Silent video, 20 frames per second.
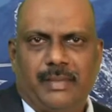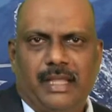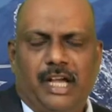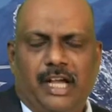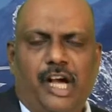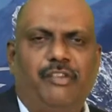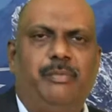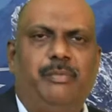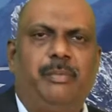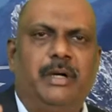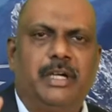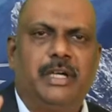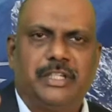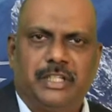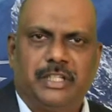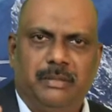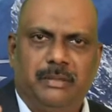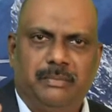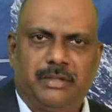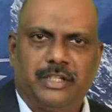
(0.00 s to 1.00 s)
of
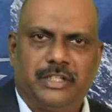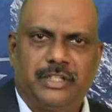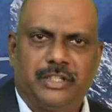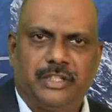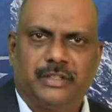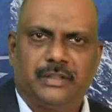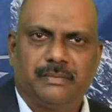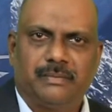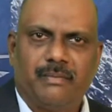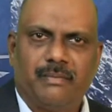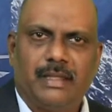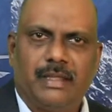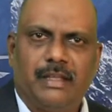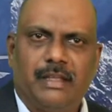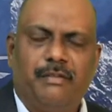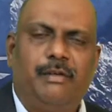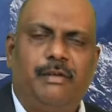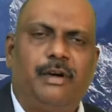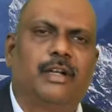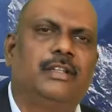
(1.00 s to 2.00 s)
partial pressure
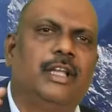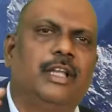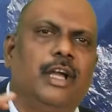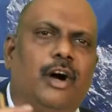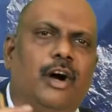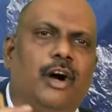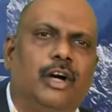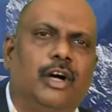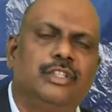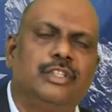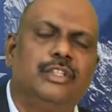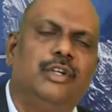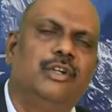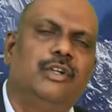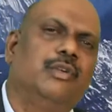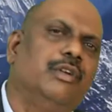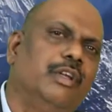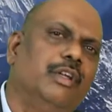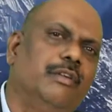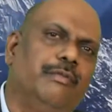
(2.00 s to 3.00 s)
for the oxygen
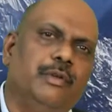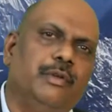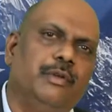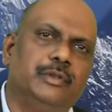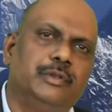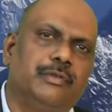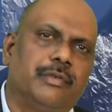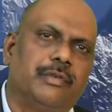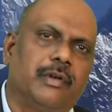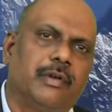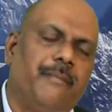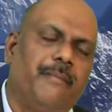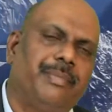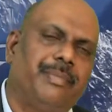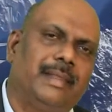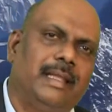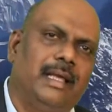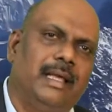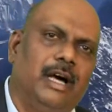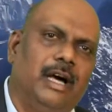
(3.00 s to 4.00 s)
to diffuse from
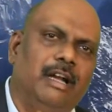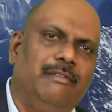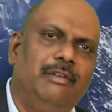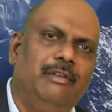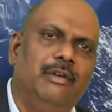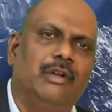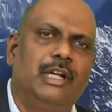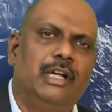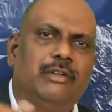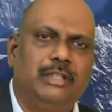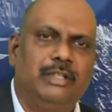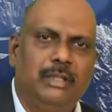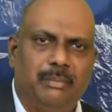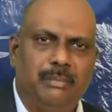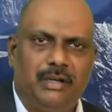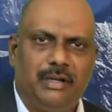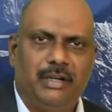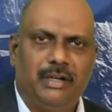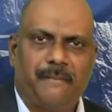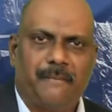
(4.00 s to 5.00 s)
the alveoli to the
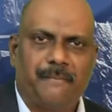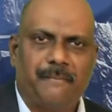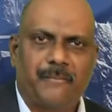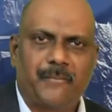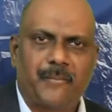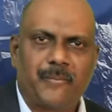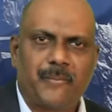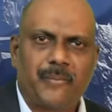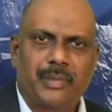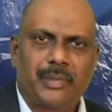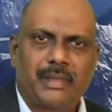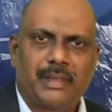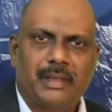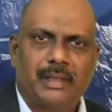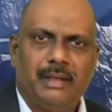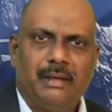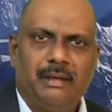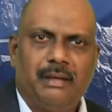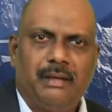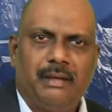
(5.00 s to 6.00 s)
blood.
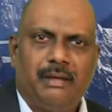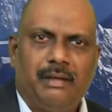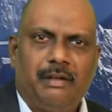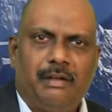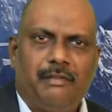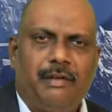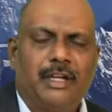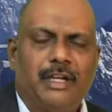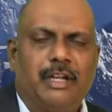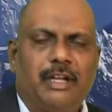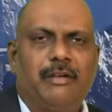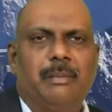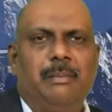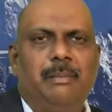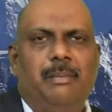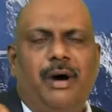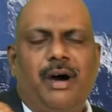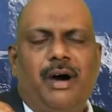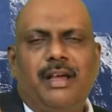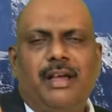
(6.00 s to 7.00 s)
For our
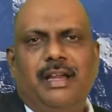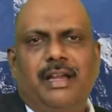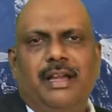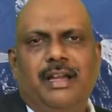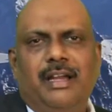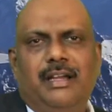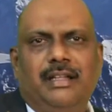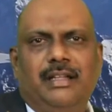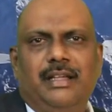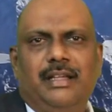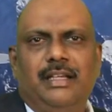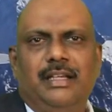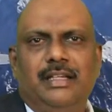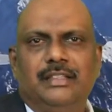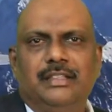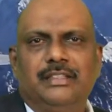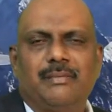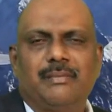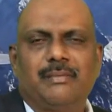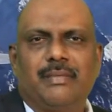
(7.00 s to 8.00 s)
bar-headed
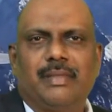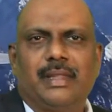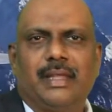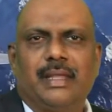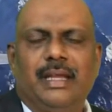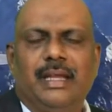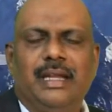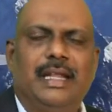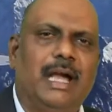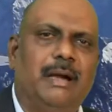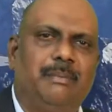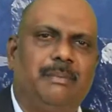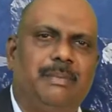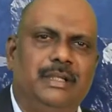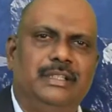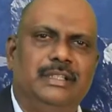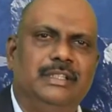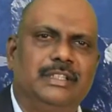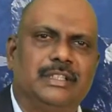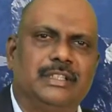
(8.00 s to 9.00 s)
geese, it
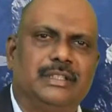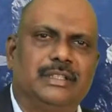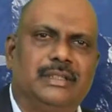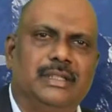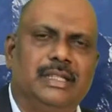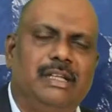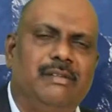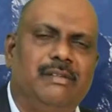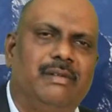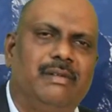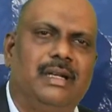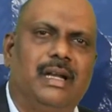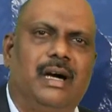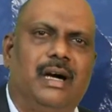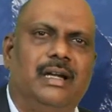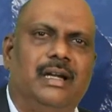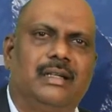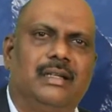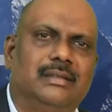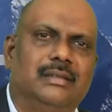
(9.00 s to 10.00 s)
happens even
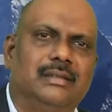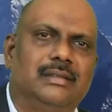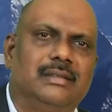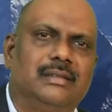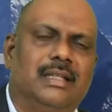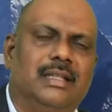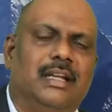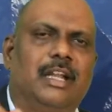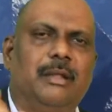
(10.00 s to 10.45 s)
at 30